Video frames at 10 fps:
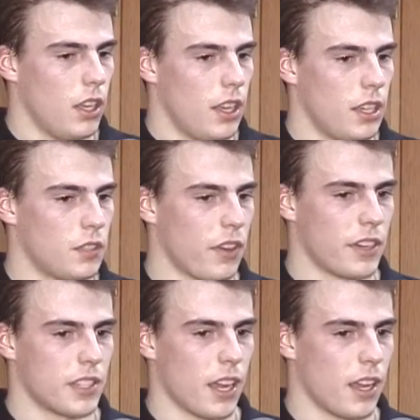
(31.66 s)
He's very
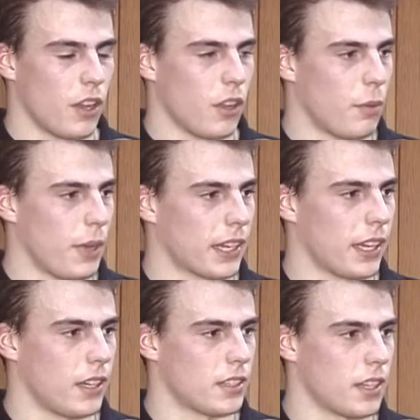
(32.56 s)
tight on the
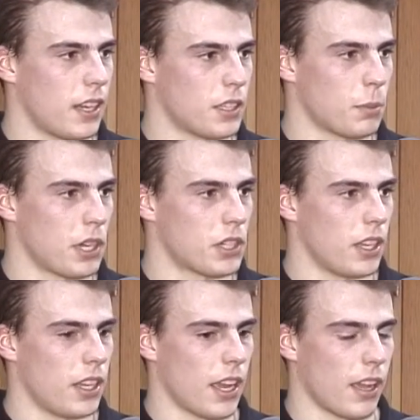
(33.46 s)
backhand side,
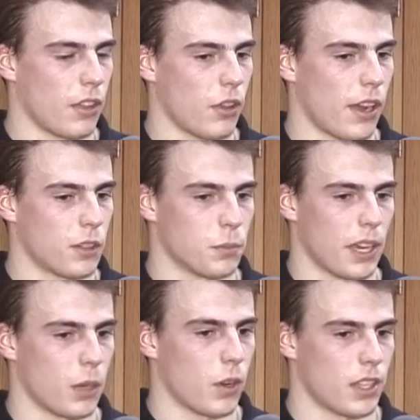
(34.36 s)
especially. I thought I was
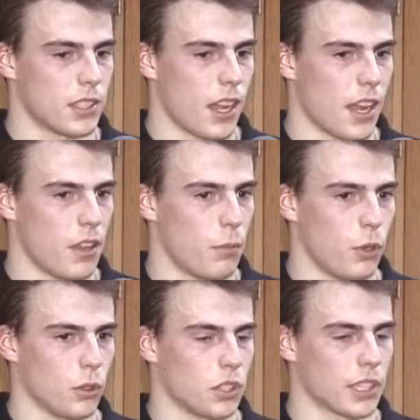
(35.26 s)
playing quite tight, and the
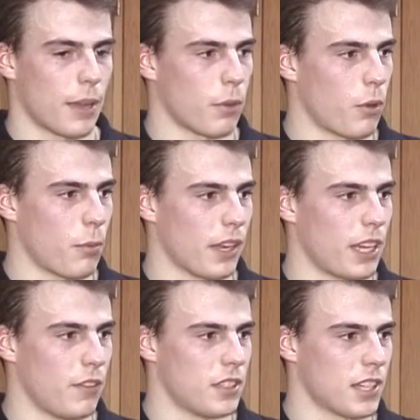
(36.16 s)
ball just kept coming back
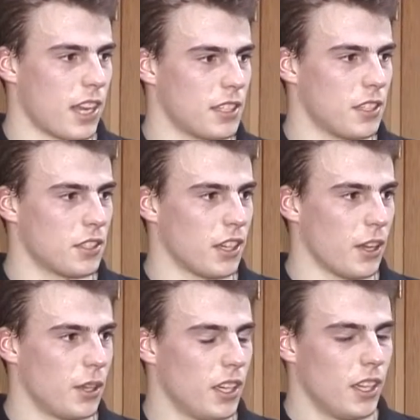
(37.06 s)
even tighter.
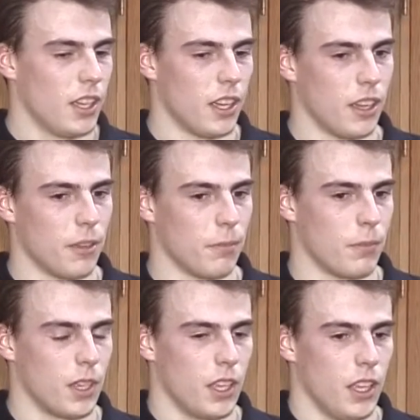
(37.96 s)
So there
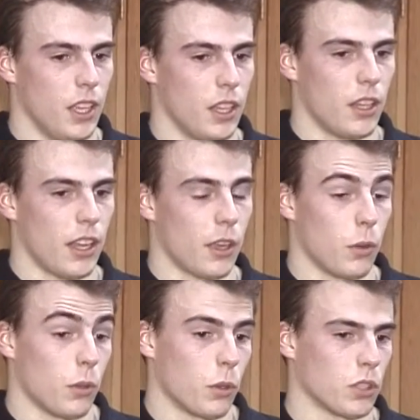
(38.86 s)

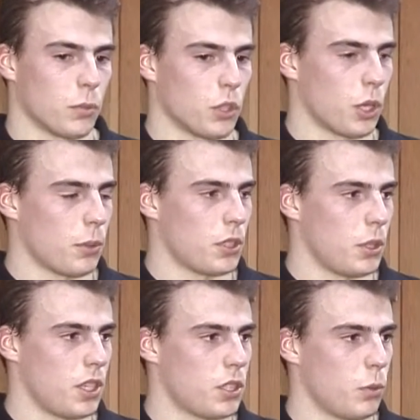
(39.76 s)
wasn't much
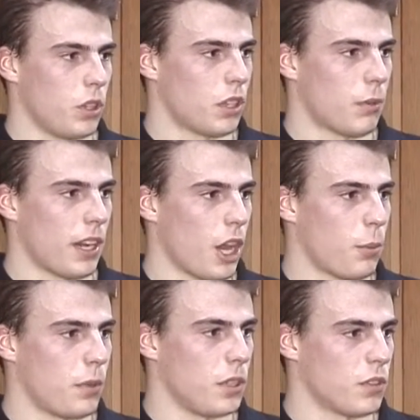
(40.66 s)
opportunity to work many
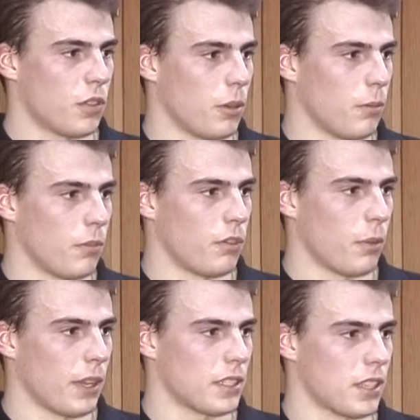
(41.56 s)
openings from
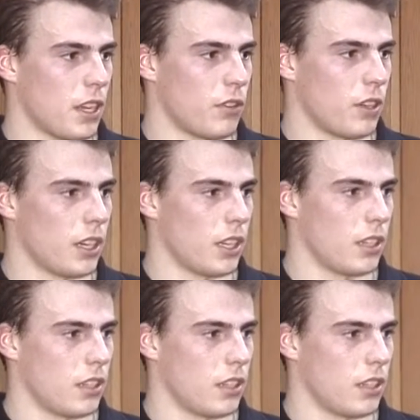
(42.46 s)
that side, really.